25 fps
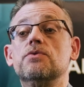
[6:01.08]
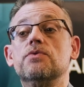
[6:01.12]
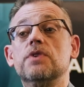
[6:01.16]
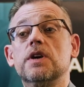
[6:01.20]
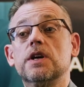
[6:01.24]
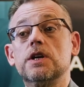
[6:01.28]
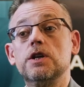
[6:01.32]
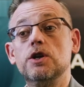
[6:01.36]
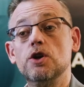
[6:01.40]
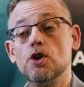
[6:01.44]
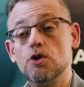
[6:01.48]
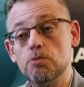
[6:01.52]

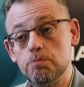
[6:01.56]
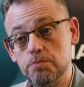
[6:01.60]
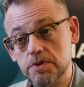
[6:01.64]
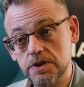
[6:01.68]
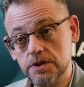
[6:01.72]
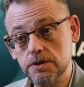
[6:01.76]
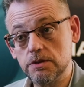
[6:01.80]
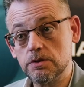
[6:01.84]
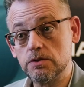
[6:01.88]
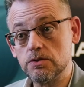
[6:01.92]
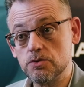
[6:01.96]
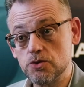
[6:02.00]
very
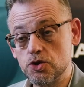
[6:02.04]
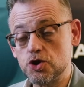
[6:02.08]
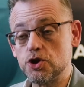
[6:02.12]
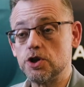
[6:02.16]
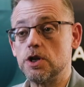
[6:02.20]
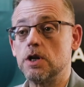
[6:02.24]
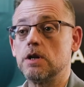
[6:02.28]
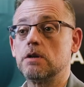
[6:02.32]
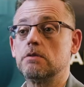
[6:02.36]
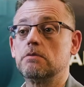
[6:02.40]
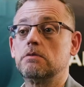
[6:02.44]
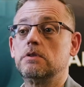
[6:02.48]
open to
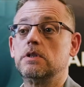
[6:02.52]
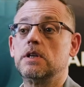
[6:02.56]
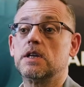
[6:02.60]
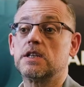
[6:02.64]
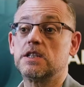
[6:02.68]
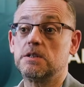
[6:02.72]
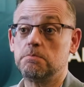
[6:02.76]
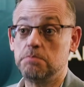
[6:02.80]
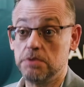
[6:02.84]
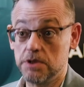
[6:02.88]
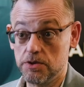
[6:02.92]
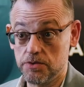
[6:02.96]
share the
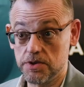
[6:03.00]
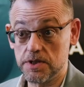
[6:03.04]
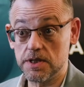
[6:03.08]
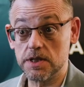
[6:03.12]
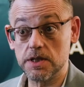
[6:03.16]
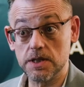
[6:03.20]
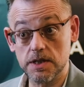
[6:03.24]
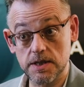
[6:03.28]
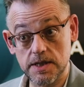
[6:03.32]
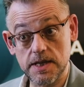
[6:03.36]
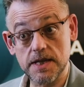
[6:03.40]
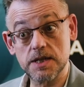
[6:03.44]

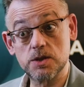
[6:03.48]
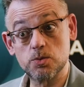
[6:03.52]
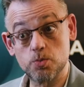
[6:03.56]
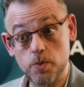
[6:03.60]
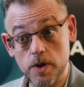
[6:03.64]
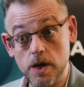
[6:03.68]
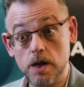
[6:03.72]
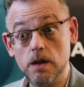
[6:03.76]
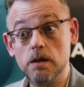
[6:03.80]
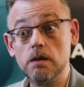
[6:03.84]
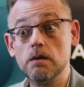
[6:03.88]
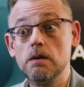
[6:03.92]
experiences as
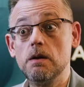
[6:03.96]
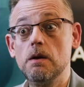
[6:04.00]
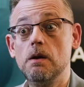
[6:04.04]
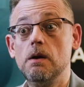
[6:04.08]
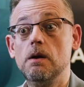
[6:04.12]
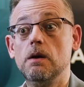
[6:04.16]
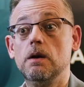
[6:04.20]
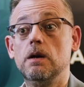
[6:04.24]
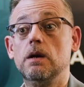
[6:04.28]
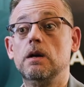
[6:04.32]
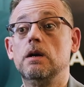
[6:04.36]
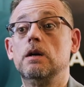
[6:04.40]
well
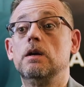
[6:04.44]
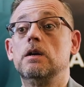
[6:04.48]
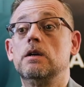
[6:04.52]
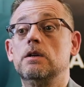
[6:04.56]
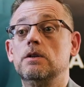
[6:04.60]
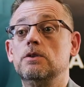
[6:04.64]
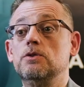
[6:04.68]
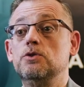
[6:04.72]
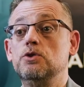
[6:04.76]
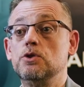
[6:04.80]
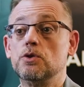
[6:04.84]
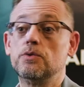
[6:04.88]

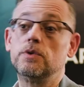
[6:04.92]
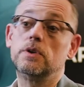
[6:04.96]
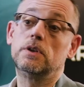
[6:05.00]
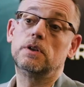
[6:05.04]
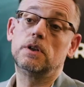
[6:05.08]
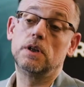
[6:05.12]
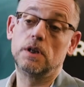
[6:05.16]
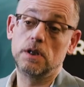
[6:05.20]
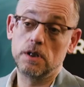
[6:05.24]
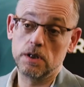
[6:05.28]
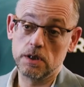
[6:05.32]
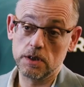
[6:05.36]

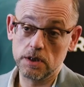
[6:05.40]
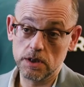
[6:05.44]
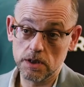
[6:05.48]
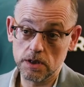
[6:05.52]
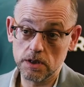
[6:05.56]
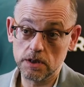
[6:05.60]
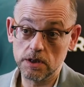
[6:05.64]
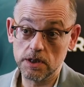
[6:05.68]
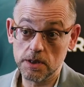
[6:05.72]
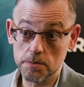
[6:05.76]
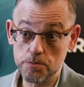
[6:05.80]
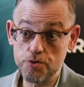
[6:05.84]
during
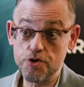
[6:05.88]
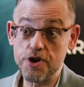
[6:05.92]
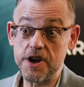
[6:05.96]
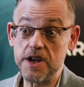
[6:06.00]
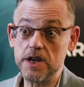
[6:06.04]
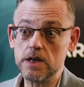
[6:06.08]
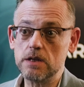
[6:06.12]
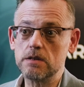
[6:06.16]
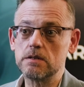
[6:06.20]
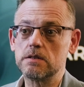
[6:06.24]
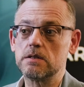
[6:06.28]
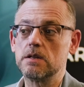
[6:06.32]
the
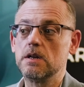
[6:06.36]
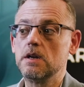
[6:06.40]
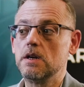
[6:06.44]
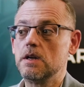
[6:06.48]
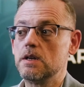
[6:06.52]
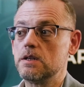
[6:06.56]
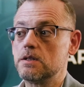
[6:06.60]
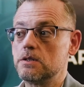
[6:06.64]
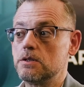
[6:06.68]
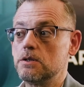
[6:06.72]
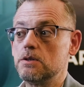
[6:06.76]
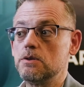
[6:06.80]
break.
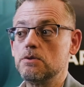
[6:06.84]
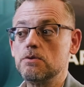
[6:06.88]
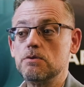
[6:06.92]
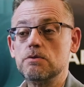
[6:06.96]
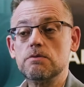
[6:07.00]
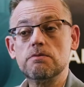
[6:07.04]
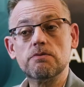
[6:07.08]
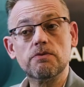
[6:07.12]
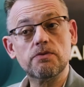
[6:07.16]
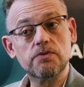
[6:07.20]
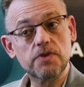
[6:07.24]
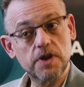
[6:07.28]

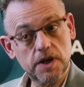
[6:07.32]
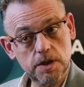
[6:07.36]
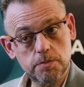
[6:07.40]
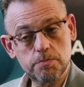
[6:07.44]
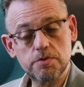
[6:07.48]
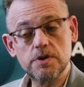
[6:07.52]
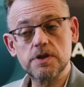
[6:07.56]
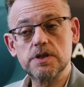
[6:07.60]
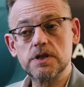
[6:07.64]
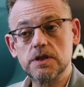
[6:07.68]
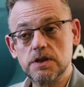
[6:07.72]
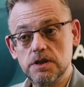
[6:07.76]
So very
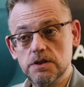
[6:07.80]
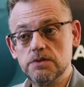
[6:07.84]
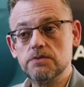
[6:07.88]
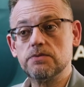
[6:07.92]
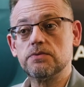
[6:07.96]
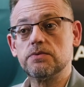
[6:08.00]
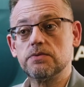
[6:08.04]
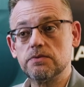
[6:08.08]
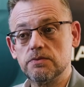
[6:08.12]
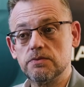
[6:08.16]
positive